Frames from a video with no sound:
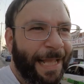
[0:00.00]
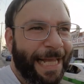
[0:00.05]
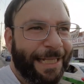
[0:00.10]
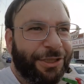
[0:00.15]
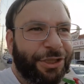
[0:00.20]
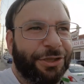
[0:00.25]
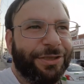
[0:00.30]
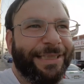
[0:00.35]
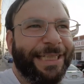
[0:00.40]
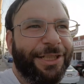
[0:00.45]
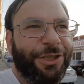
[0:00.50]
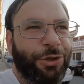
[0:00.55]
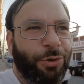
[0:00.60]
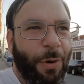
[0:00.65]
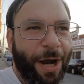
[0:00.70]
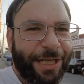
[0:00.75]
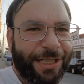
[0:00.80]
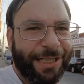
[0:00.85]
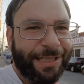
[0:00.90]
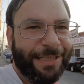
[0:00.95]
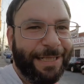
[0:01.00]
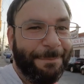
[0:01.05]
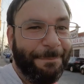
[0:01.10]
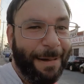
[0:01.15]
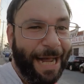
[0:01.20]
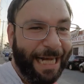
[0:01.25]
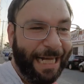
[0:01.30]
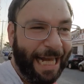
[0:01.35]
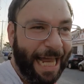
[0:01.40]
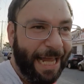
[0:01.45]
it took situations in
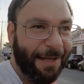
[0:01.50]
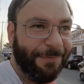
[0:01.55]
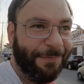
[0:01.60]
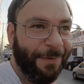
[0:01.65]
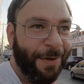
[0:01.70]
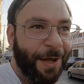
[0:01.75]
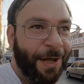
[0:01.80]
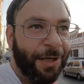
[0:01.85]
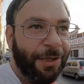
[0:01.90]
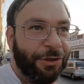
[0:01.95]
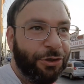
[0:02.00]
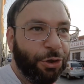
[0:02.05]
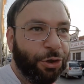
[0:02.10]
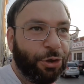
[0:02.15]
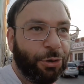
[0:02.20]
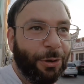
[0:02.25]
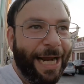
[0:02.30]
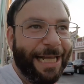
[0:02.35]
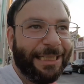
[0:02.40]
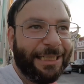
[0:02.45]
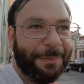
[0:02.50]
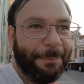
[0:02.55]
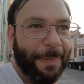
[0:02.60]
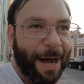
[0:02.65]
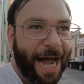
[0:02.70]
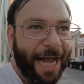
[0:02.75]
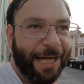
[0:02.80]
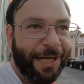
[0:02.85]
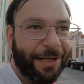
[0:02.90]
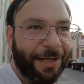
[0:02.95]
my life to
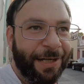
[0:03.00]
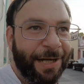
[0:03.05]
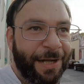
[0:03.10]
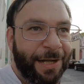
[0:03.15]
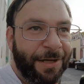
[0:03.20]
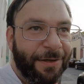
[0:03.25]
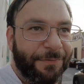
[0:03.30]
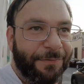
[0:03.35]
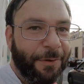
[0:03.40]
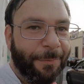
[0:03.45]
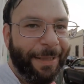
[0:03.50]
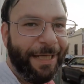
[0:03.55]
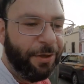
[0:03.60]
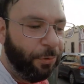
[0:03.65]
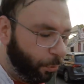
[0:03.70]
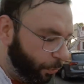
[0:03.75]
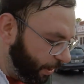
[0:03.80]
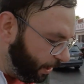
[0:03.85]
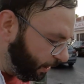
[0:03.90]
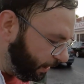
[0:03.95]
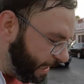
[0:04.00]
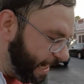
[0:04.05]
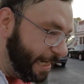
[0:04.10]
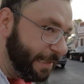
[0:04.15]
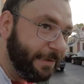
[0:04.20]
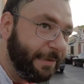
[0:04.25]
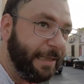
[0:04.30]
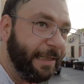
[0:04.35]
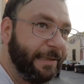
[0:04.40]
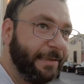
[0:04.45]
transpire for me to
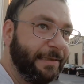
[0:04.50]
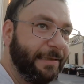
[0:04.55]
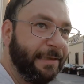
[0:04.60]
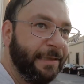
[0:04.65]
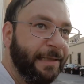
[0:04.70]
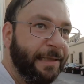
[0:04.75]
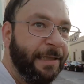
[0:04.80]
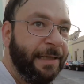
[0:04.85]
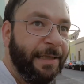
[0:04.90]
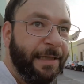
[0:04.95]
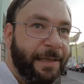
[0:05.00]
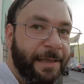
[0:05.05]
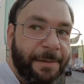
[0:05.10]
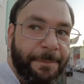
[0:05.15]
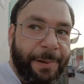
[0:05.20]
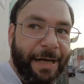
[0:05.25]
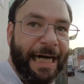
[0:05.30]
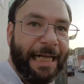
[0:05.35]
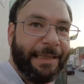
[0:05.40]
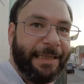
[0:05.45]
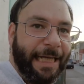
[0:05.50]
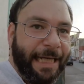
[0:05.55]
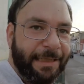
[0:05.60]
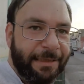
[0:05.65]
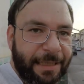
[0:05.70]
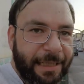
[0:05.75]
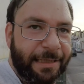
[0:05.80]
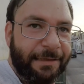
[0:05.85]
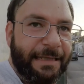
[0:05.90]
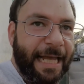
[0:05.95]
realize this. But at the
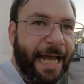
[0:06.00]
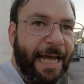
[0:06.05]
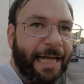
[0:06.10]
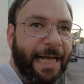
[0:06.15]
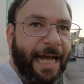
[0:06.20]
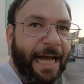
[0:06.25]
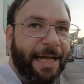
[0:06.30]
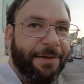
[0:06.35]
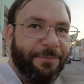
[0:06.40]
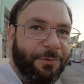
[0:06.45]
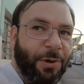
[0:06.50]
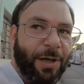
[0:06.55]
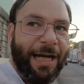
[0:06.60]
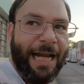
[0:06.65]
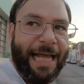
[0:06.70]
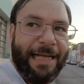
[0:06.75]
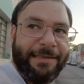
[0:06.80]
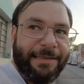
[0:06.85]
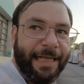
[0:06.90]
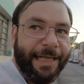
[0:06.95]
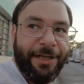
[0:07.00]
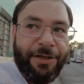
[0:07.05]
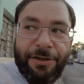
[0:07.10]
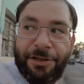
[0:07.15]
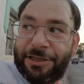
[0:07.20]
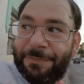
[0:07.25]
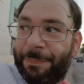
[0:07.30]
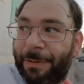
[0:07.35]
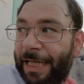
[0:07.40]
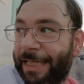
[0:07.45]
end of the day, I've realized it. You know,
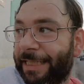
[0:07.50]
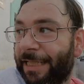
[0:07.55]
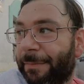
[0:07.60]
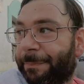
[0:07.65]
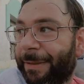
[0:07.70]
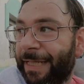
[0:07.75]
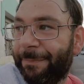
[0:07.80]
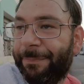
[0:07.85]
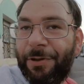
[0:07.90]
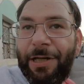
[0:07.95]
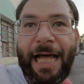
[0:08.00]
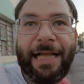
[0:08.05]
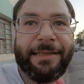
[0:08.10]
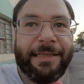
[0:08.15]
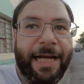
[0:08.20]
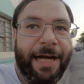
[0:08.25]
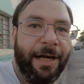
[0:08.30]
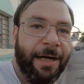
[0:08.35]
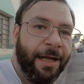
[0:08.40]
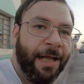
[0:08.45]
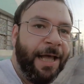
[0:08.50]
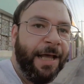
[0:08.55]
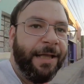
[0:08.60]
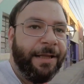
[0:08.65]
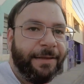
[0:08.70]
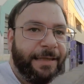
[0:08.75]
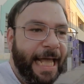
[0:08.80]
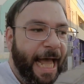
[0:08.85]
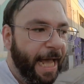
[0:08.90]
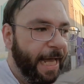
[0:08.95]
there's plenty of people out there
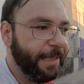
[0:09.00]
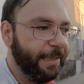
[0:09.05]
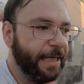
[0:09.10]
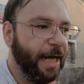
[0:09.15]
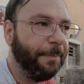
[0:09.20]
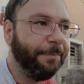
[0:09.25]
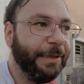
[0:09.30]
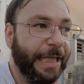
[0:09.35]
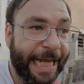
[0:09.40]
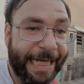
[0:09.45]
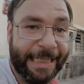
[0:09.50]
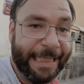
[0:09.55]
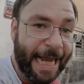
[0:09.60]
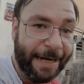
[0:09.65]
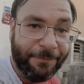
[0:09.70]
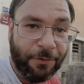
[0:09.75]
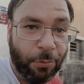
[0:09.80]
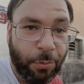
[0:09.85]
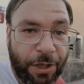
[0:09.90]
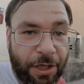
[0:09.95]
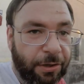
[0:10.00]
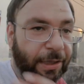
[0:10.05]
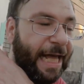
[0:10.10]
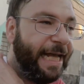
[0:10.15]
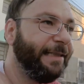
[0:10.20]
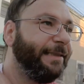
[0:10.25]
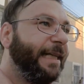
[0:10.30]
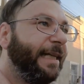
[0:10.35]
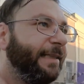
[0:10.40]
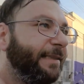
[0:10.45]
that um, they never
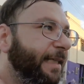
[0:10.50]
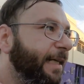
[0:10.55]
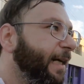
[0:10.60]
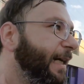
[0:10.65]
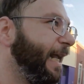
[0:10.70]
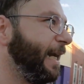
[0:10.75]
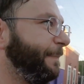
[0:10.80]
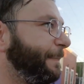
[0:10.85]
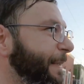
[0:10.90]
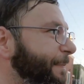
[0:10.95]
realize this, and a lot of